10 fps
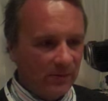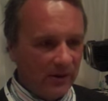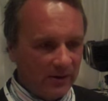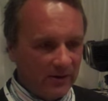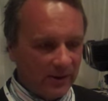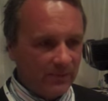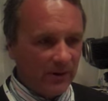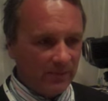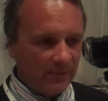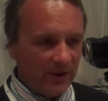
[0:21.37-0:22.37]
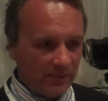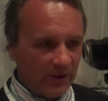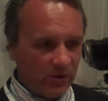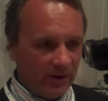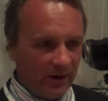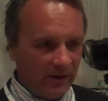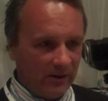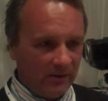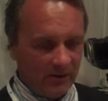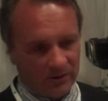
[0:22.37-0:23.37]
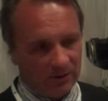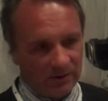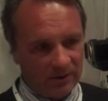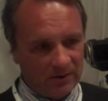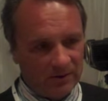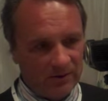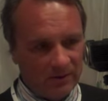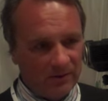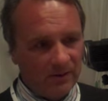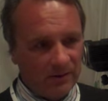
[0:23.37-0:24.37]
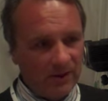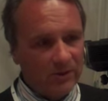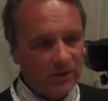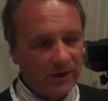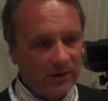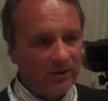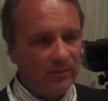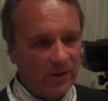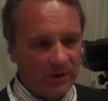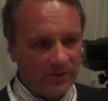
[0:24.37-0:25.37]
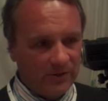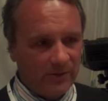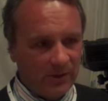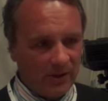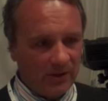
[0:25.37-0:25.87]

because that's my training, is to look at, is try to get in the mind of somebody